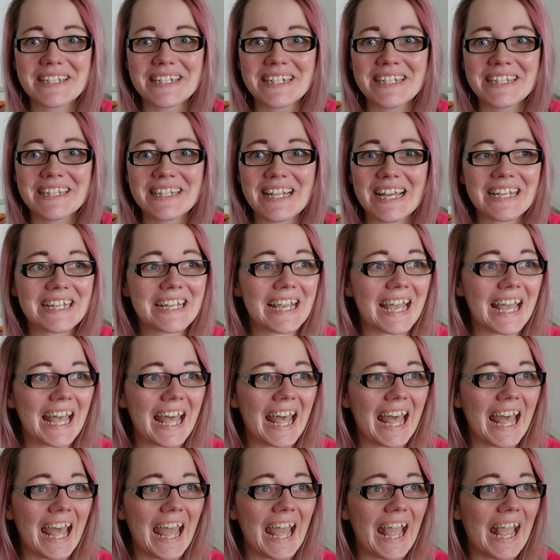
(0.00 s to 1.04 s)
in, like,
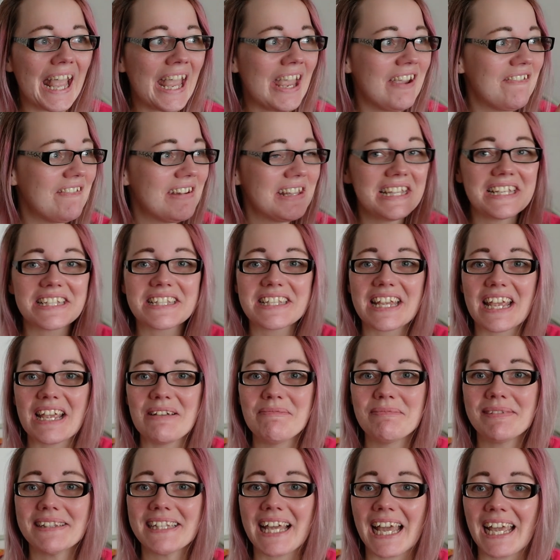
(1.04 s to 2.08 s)
even the
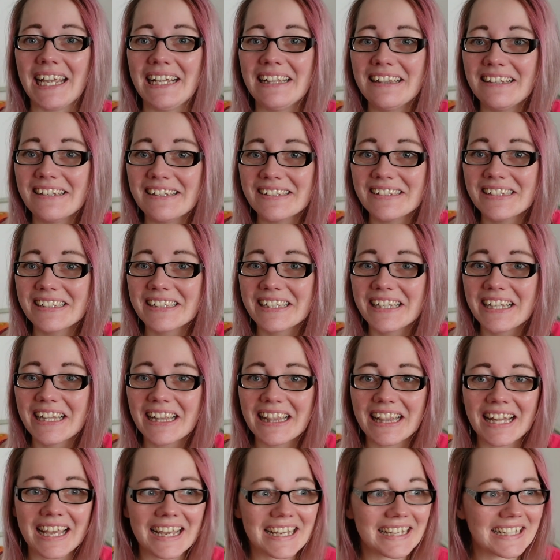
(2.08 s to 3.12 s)
same dye lot.
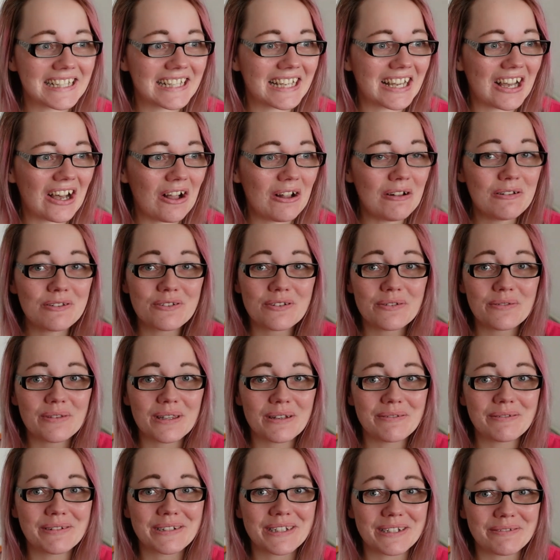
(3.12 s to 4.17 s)
Like, also
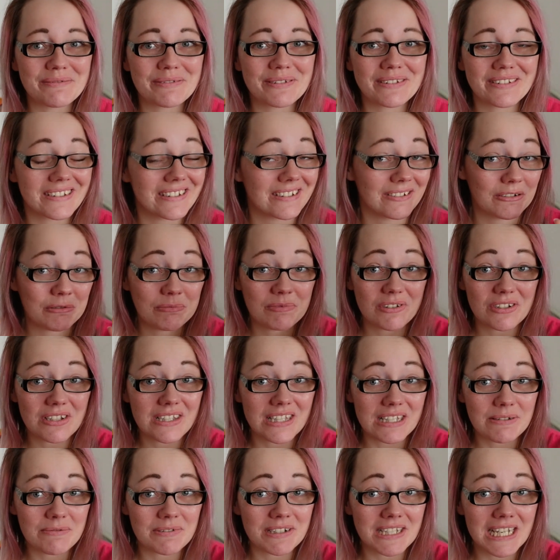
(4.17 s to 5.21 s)
there were obviously
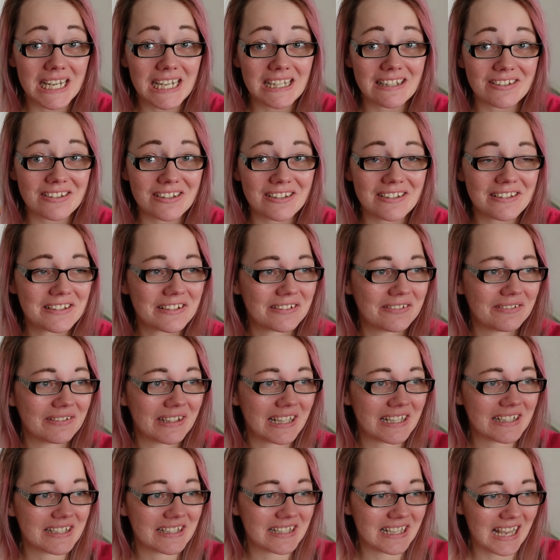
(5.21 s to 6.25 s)
different dye lots also
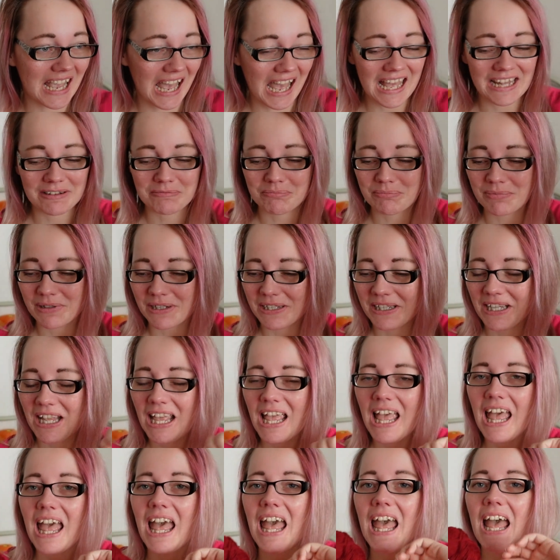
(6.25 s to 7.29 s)
that she had, but
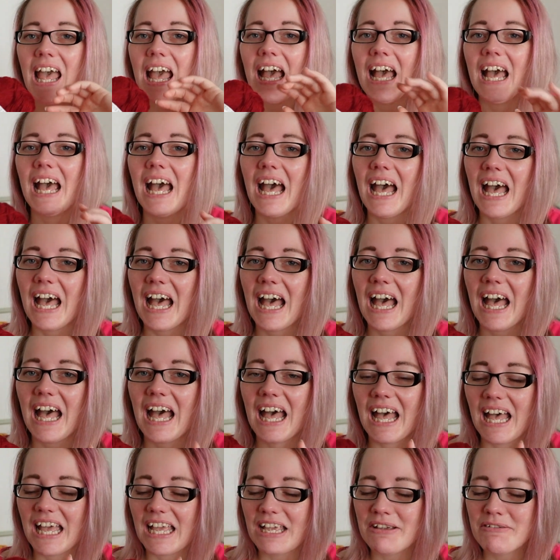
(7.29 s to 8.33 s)

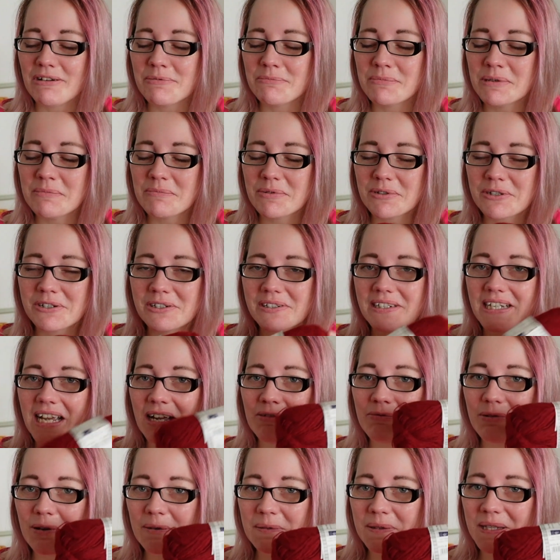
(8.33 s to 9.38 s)
if I remember correctly, I
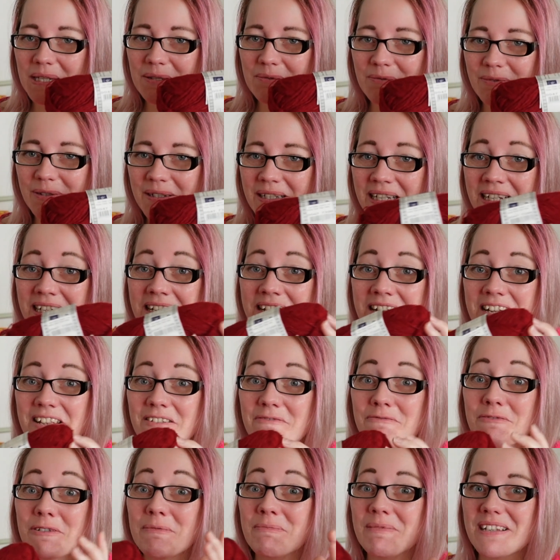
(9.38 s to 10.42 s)
found this one and another
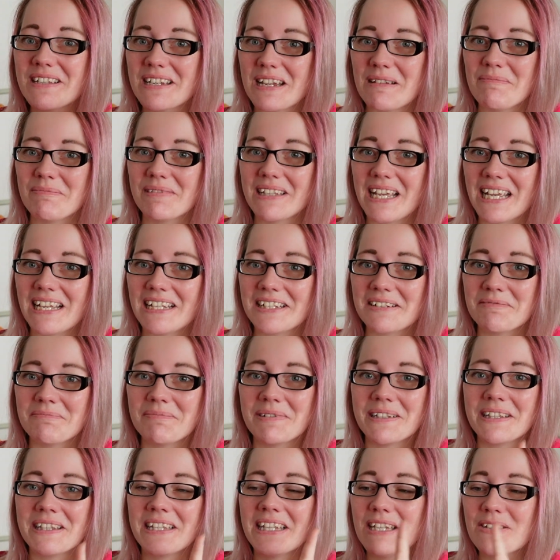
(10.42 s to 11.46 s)
from the same dye lot,
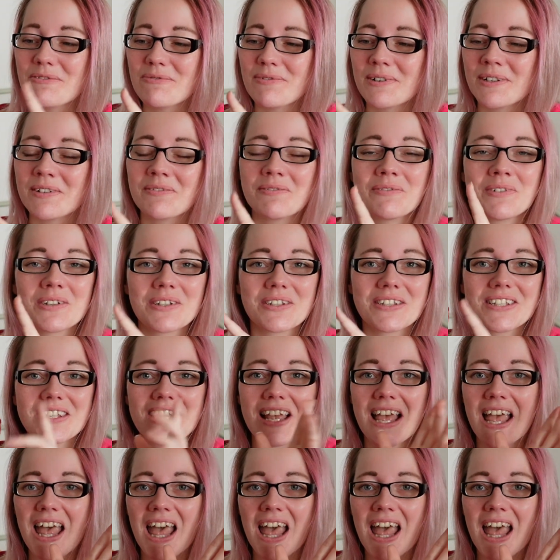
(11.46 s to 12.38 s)
but this one was,